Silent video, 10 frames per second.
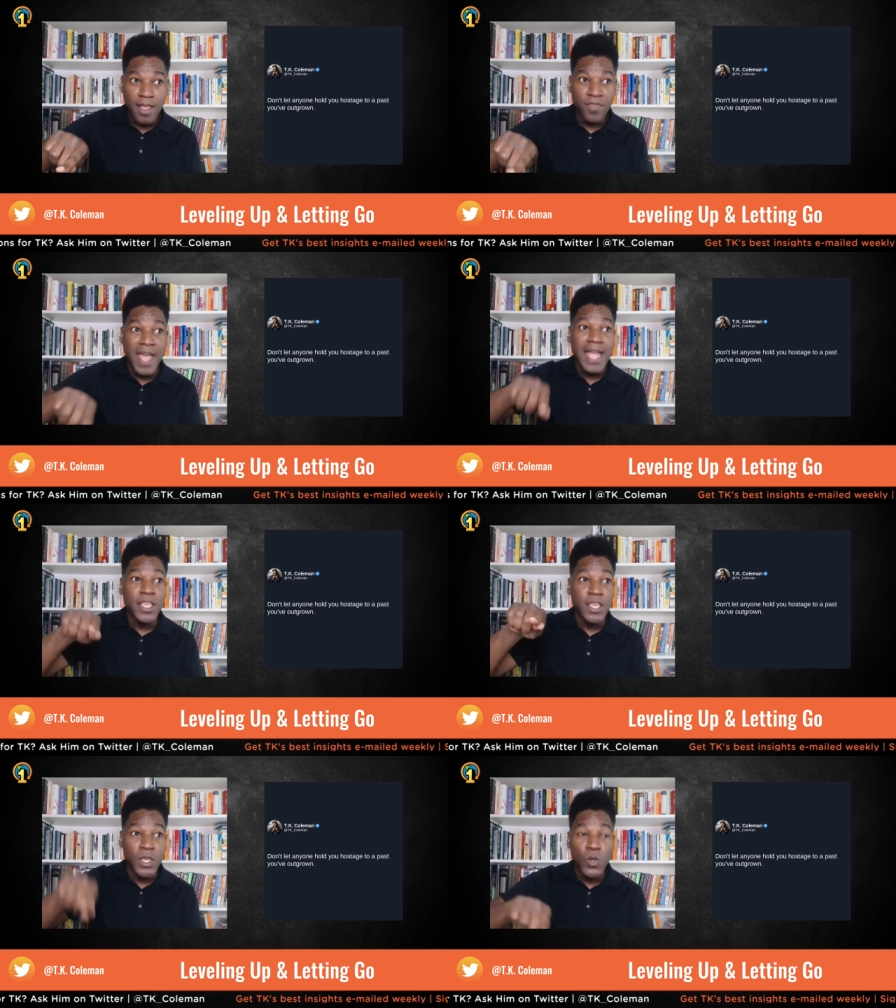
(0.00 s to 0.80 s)
that
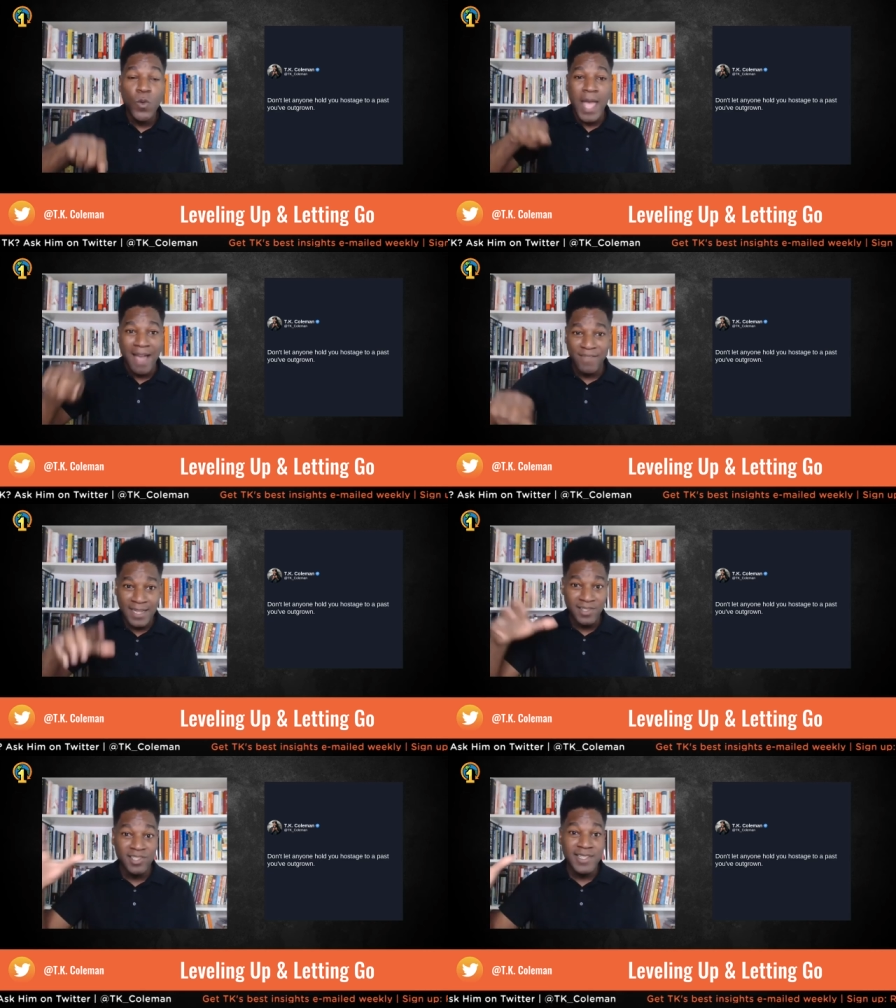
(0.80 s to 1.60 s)
you have an
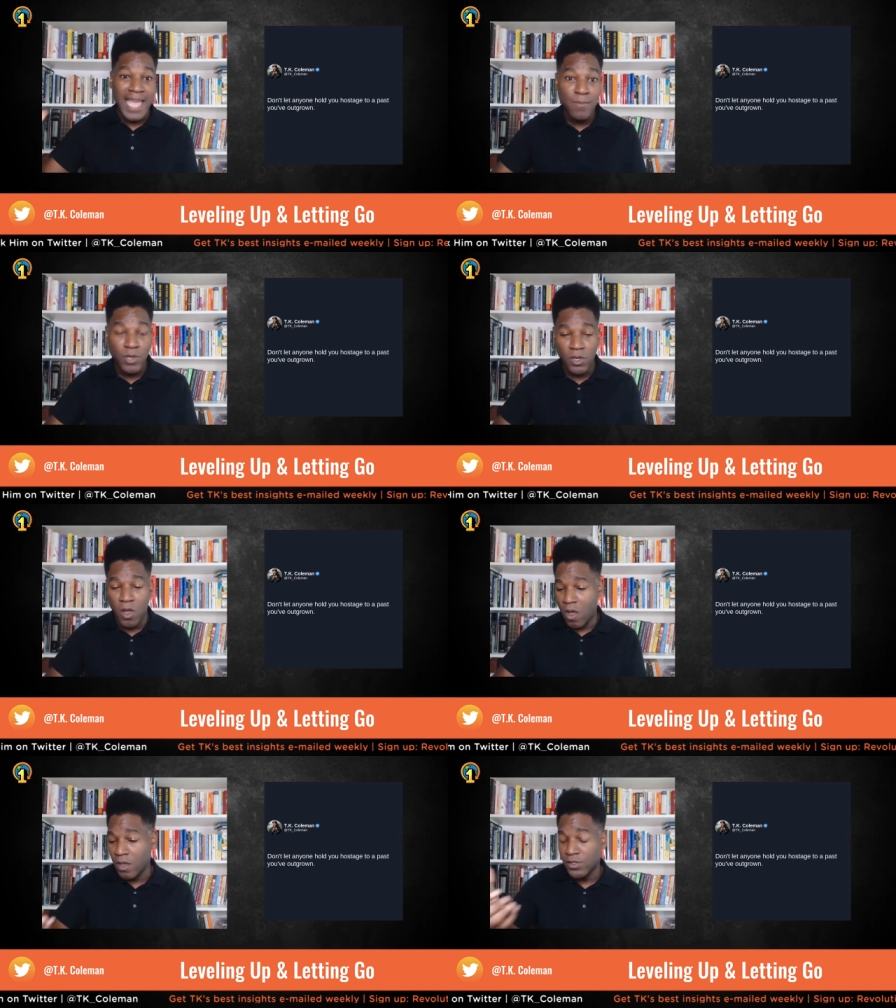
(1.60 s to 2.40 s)
escape
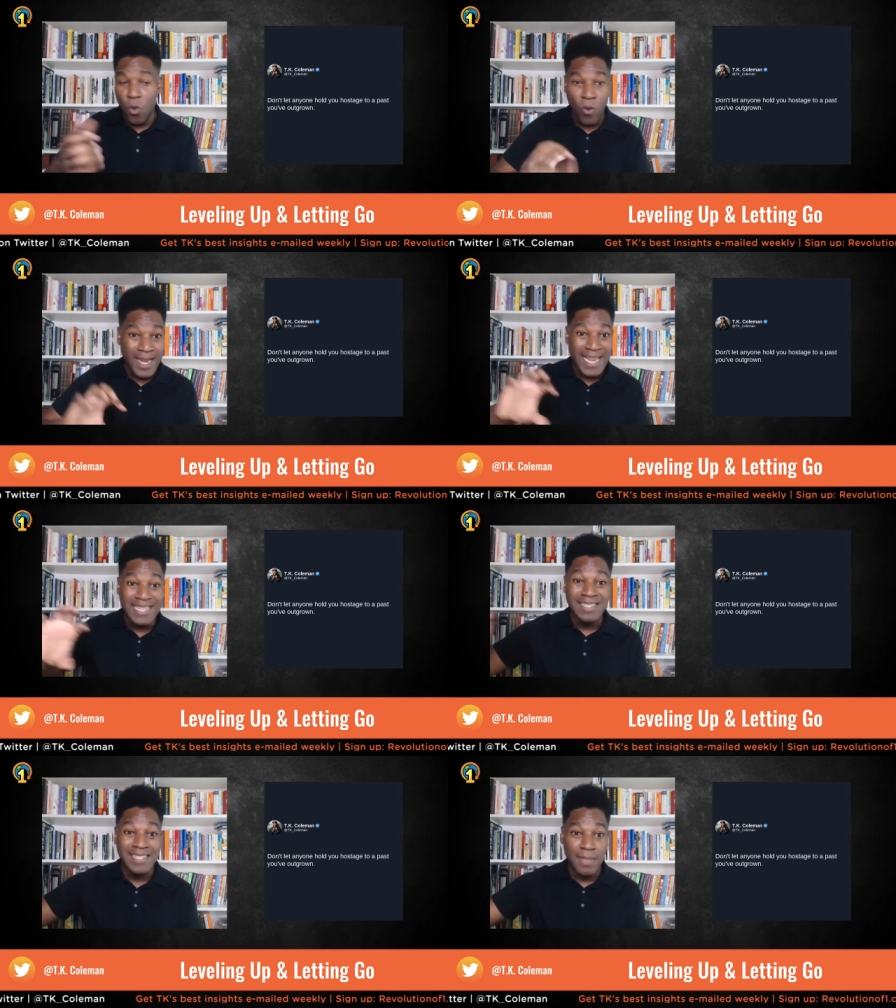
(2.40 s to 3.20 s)
clause or an
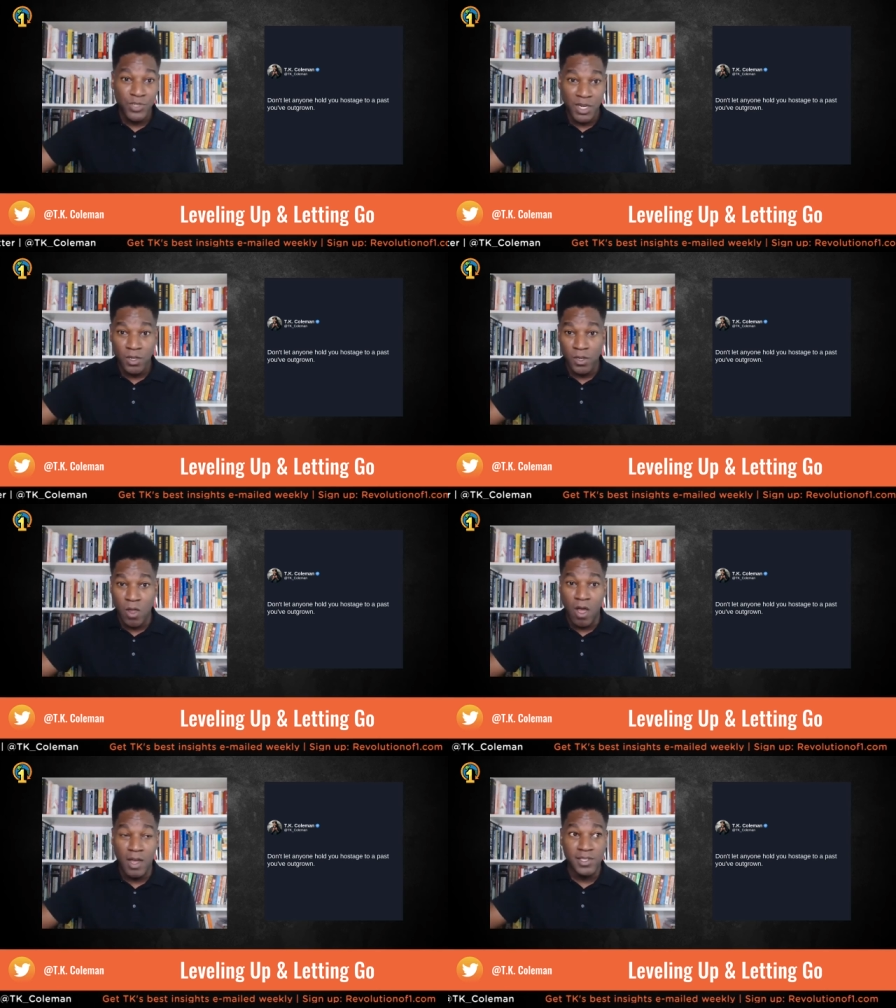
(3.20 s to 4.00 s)
exemption
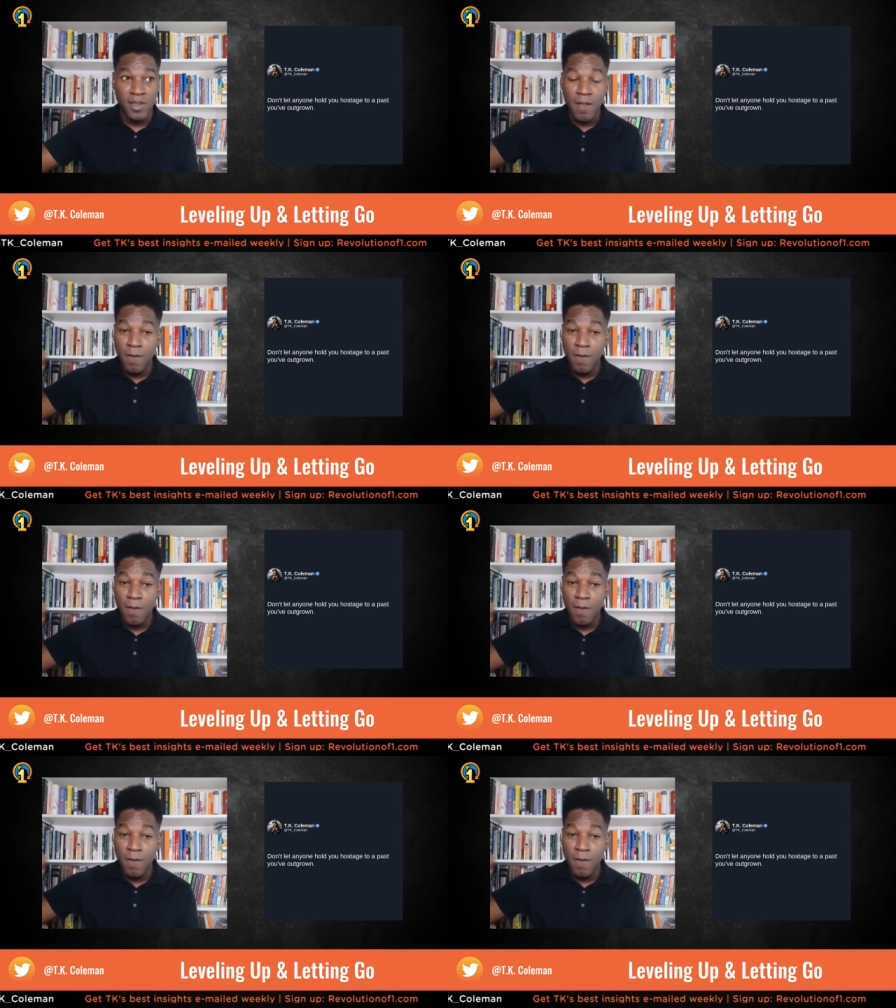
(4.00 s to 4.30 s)
clause